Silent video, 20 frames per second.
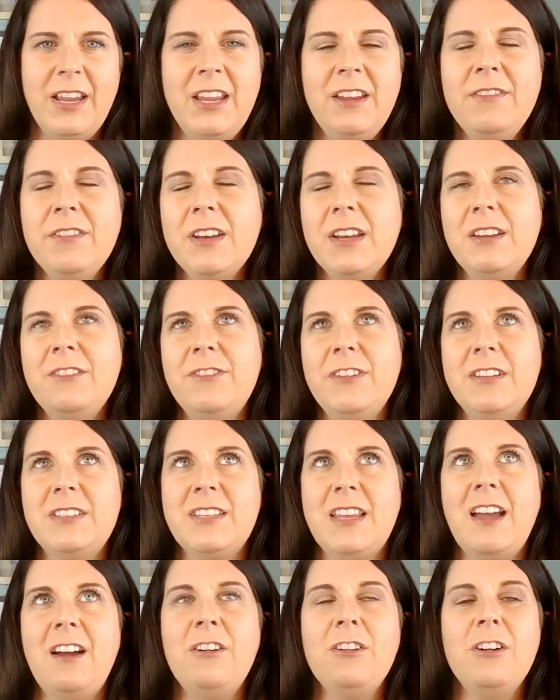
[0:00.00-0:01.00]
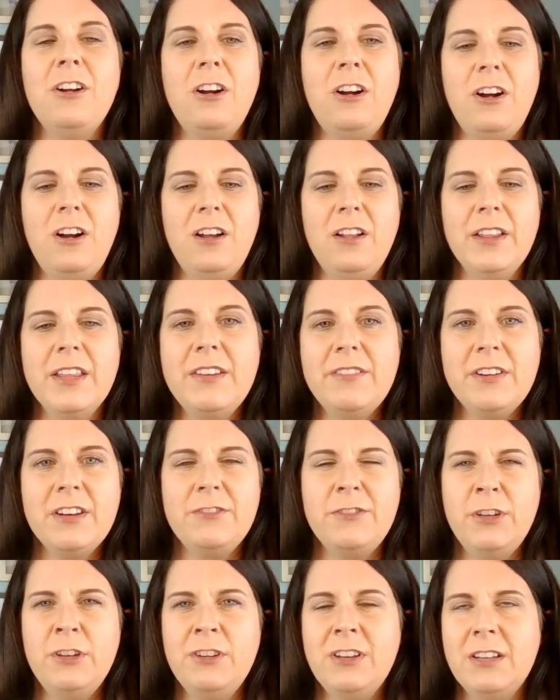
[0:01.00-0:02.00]
Even if it's alcohol, even
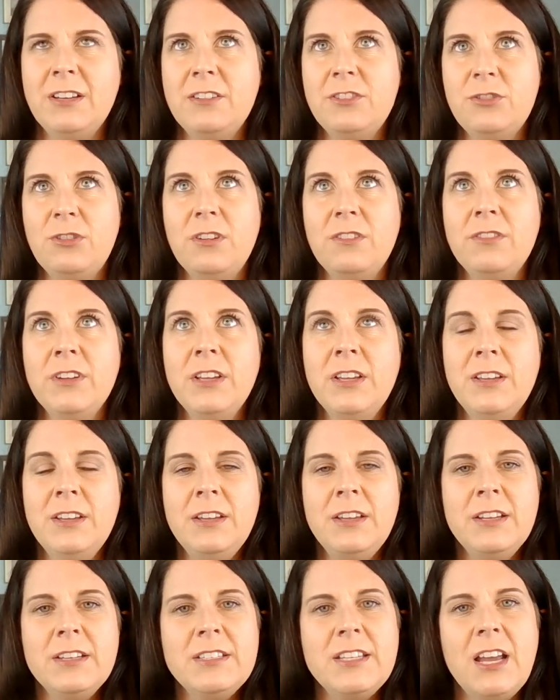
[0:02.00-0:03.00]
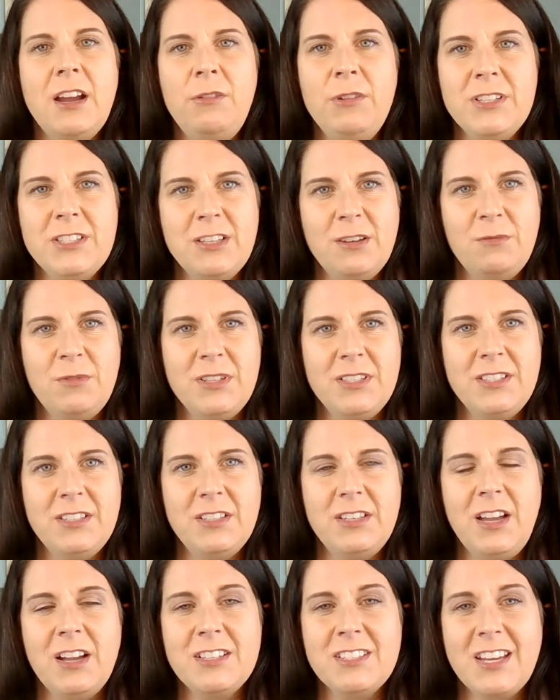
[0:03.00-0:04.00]
if you can sort of tell when someone's
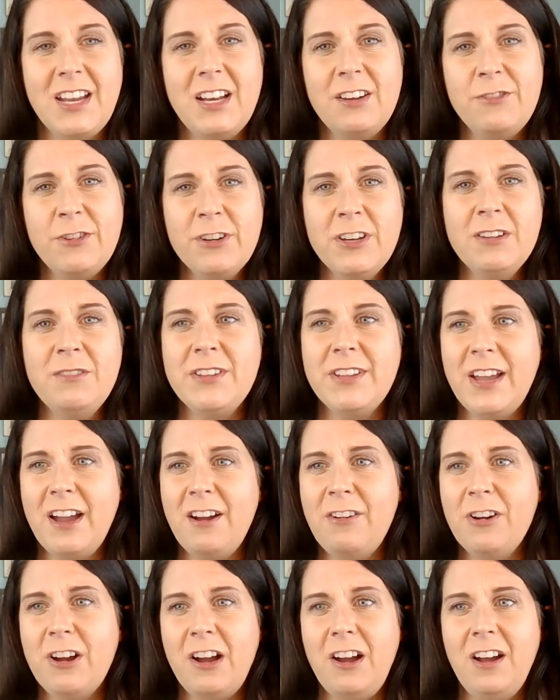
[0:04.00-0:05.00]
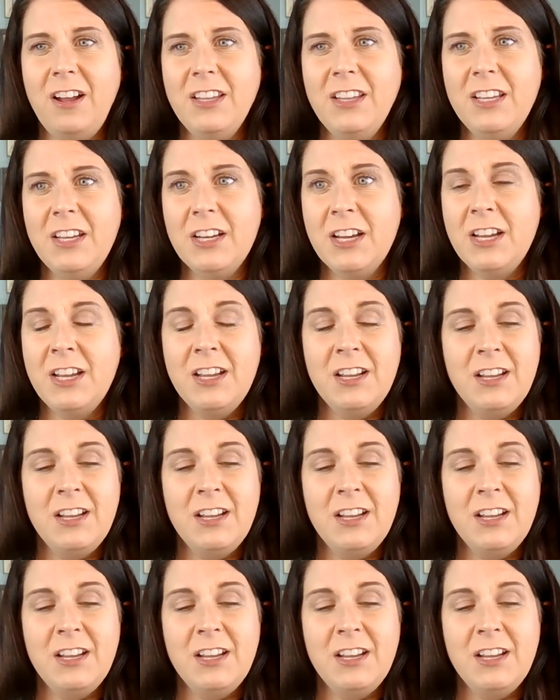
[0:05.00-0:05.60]
intoxicated, if you're dealing with an alcoholic,